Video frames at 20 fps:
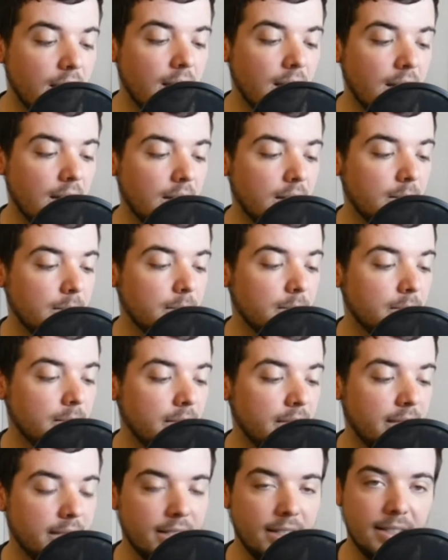And
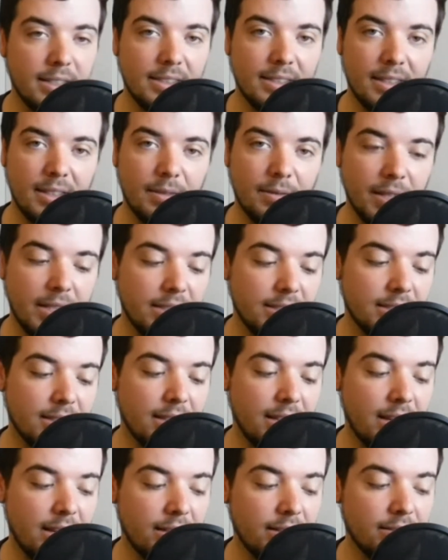it is a device
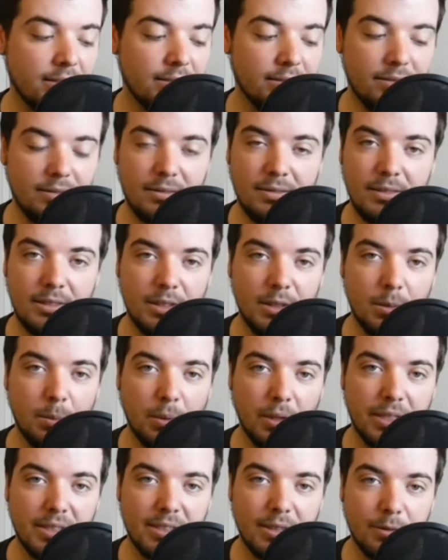that you
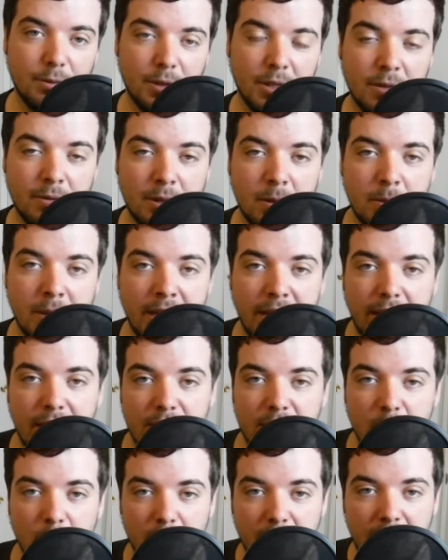place in front of the mic
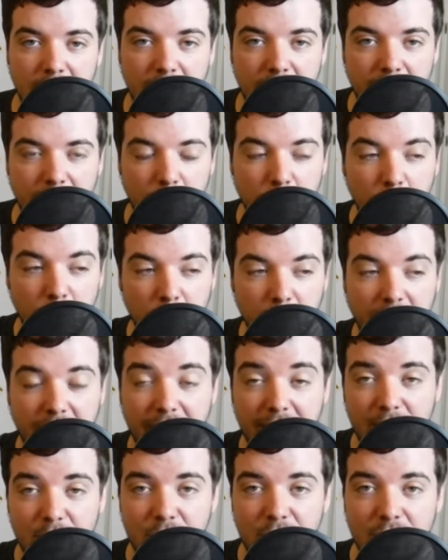so that it will
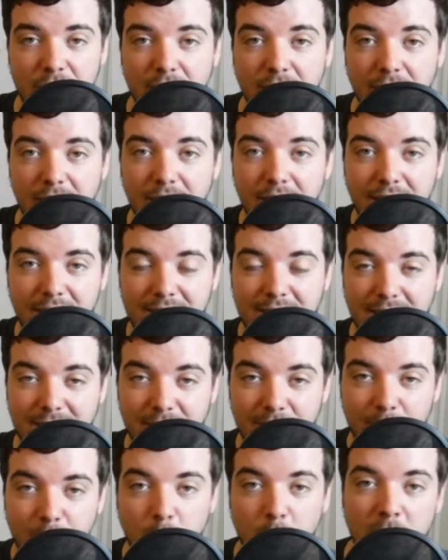catch
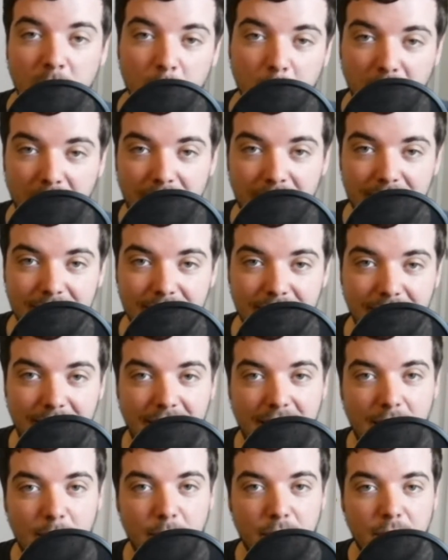excessive wind blasts that
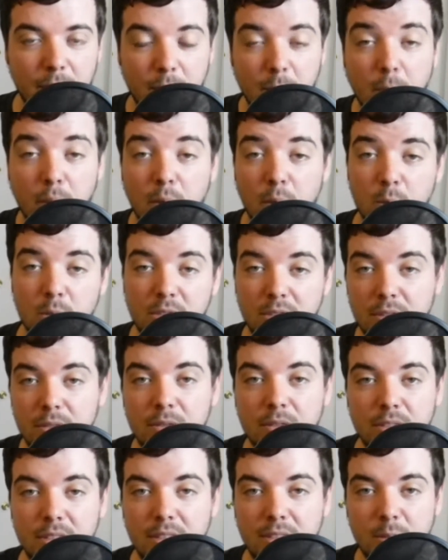happen, or
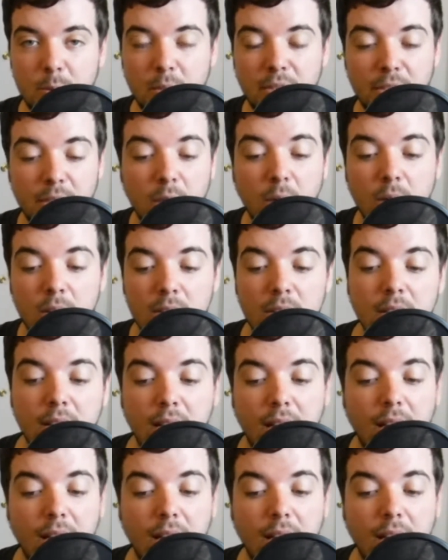plosives is what they're called.